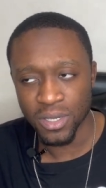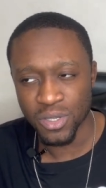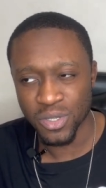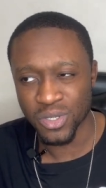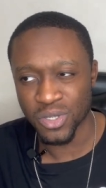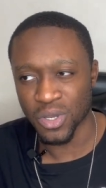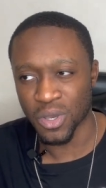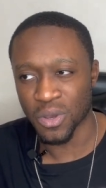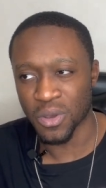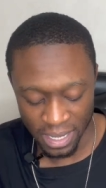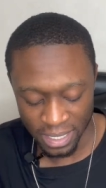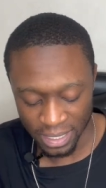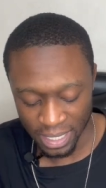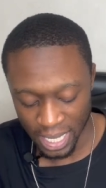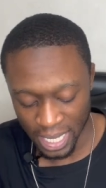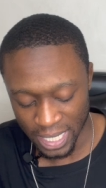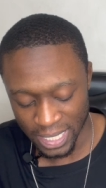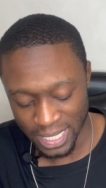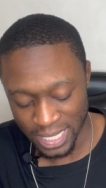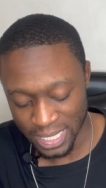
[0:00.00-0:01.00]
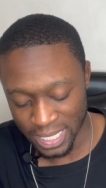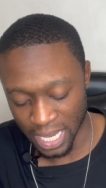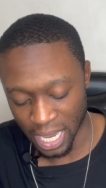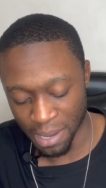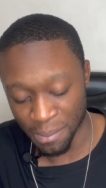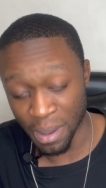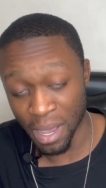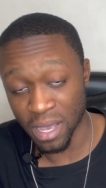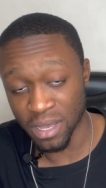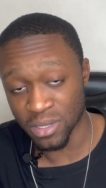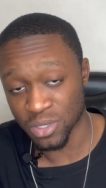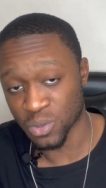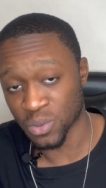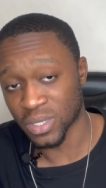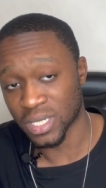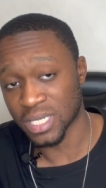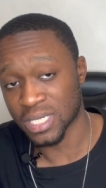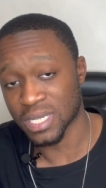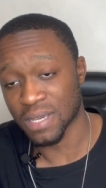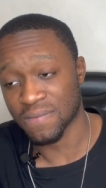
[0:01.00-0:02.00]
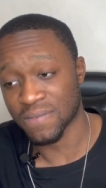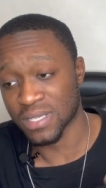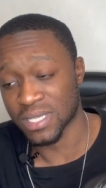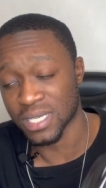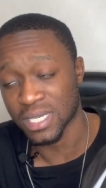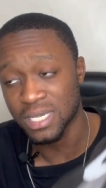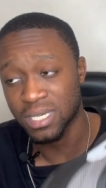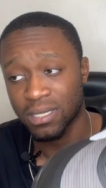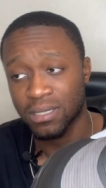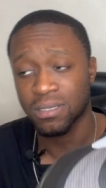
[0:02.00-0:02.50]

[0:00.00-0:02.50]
So that this came out in 2017.